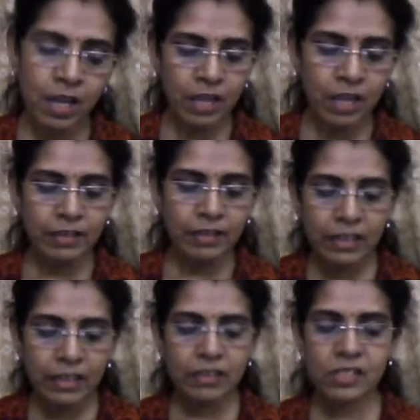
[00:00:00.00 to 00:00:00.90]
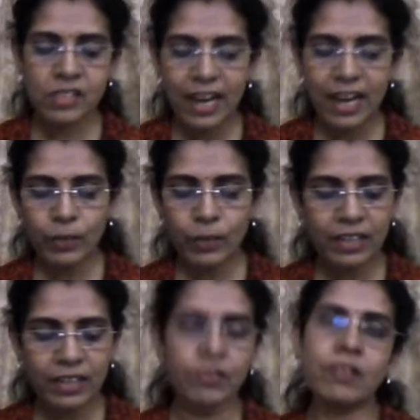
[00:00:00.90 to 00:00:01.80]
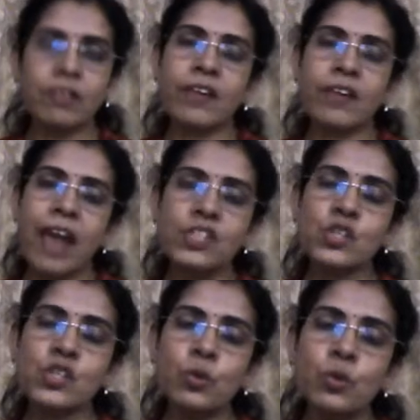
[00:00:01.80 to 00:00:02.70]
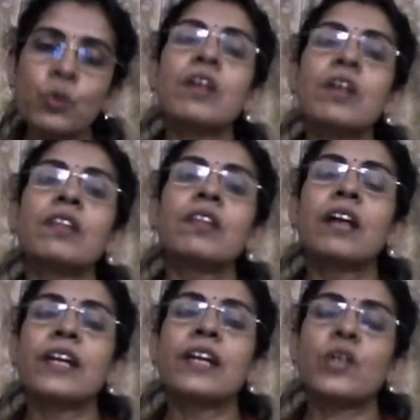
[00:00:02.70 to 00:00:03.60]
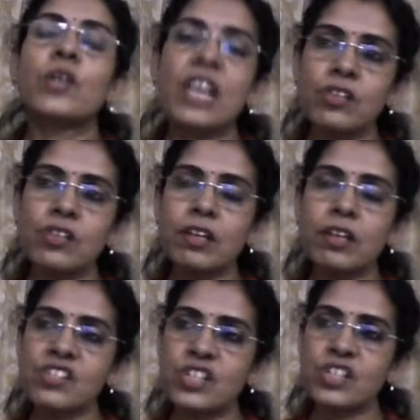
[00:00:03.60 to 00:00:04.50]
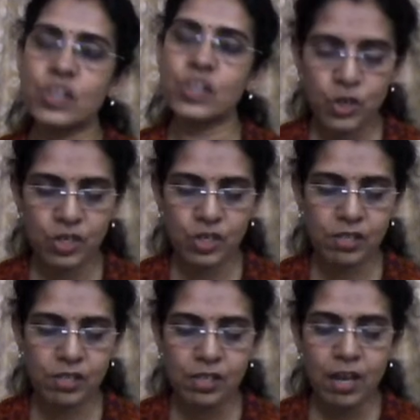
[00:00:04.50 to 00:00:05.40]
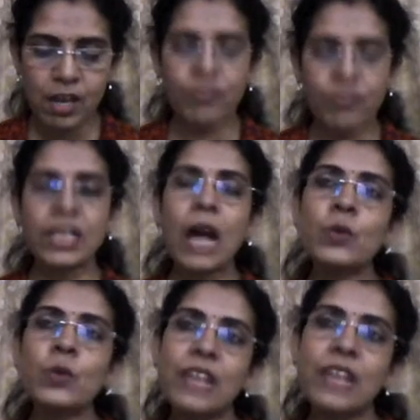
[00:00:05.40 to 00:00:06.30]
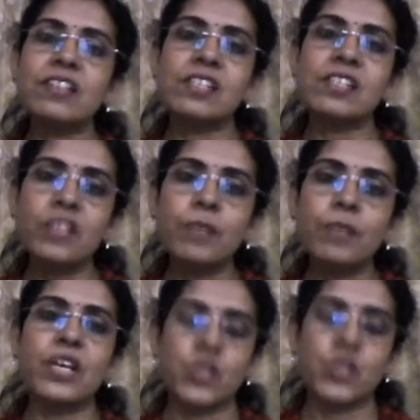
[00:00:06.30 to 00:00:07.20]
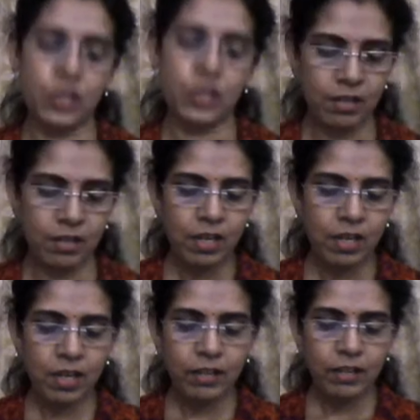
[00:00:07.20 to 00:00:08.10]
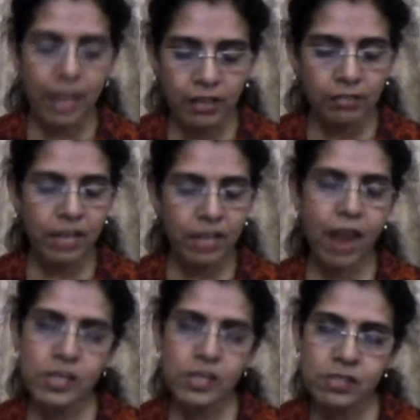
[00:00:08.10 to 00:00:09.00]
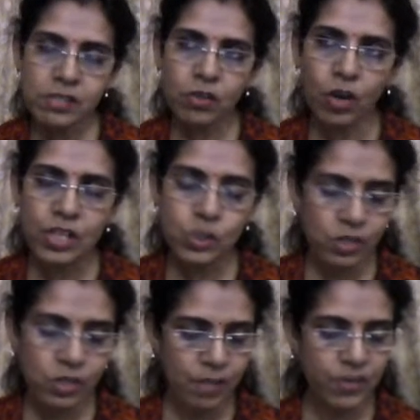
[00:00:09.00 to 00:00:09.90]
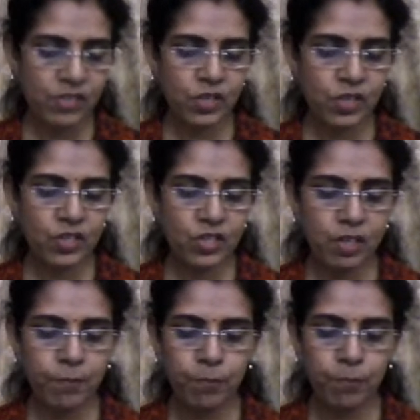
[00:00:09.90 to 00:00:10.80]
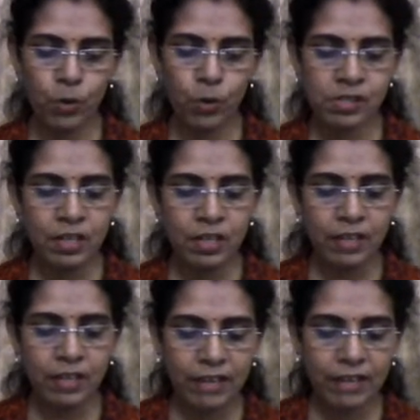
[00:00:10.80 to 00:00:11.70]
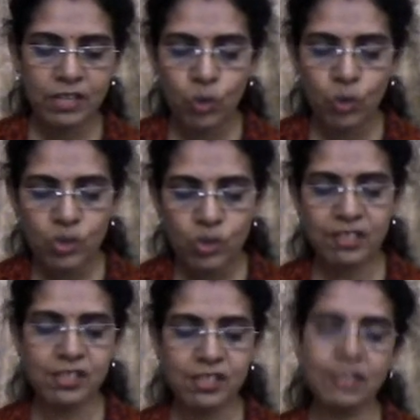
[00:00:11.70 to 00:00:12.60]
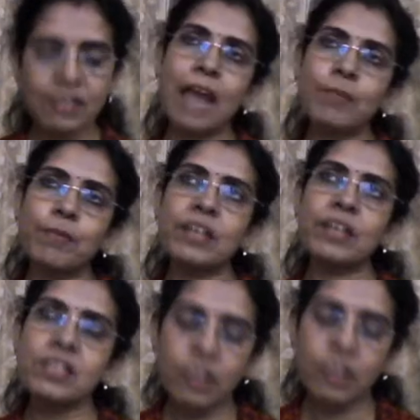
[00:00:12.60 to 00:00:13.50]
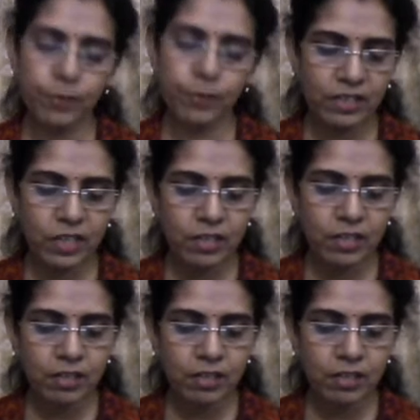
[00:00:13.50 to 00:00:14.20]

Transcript: Then the state will give grants to the educational institutions without any discrimination. Then there is also some restriction imposed, that is, no citizen can be discriminated